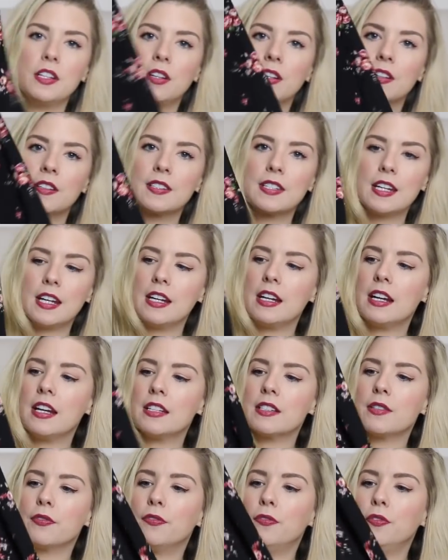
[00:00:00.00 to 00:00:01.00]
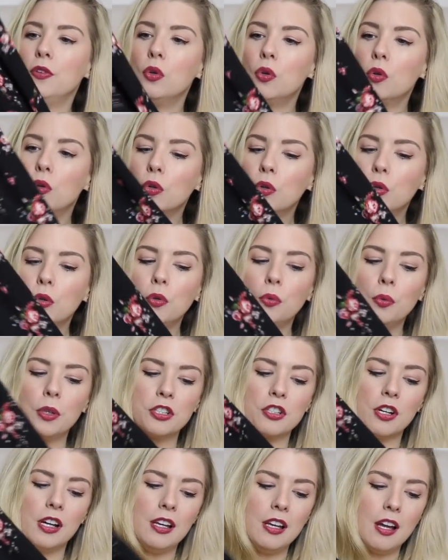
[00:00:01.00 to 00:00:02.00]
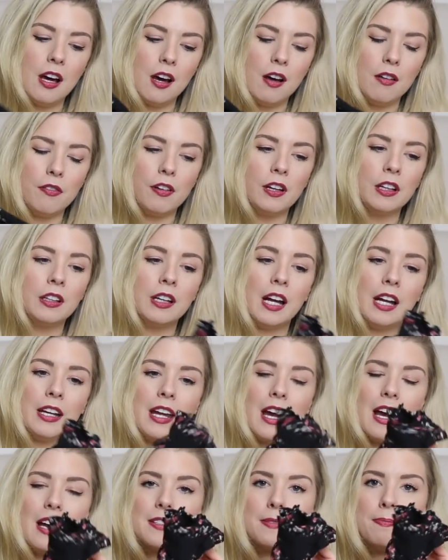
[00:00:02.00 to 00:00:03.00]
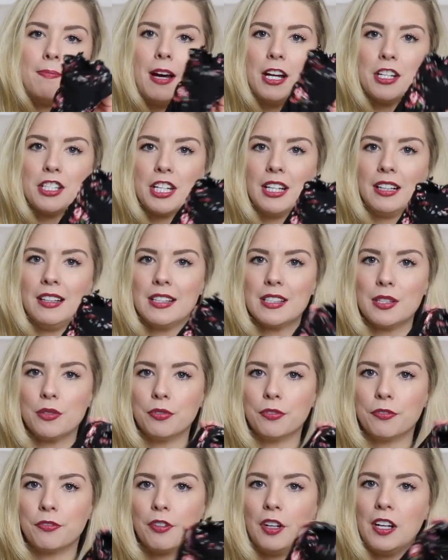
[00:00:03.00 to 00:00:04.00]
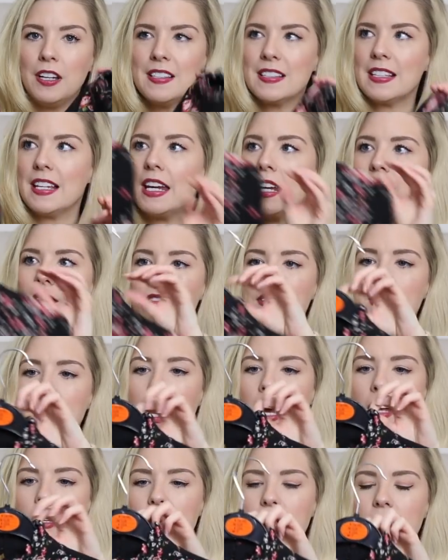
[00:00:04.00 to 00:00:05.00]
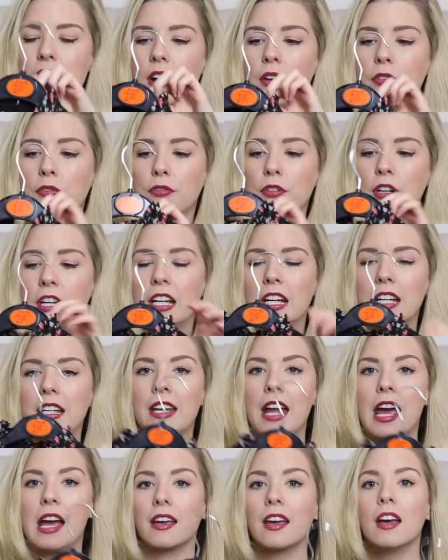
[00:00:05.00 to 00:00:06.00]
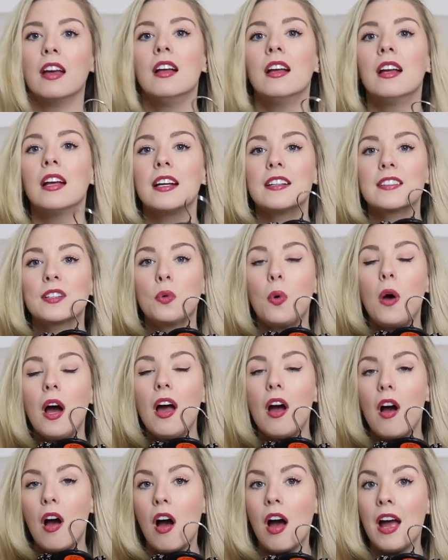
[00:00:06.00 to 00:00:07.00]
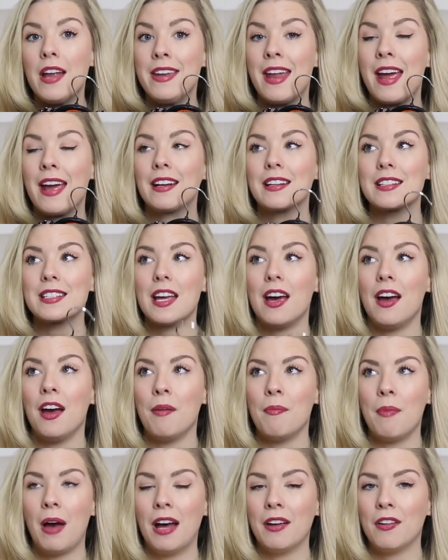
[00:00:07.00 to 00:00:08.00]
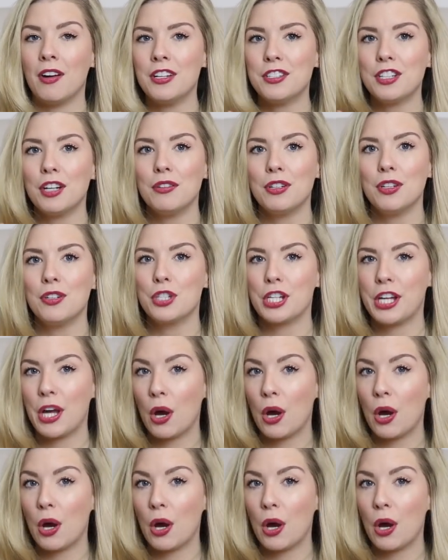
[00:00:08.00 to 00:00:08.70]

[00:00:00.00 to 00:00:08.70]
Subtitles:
you can see. It's floral, which I love, and it has matching little frilly sleeves and a frilly neck. It's quite high-necked, and I don't usually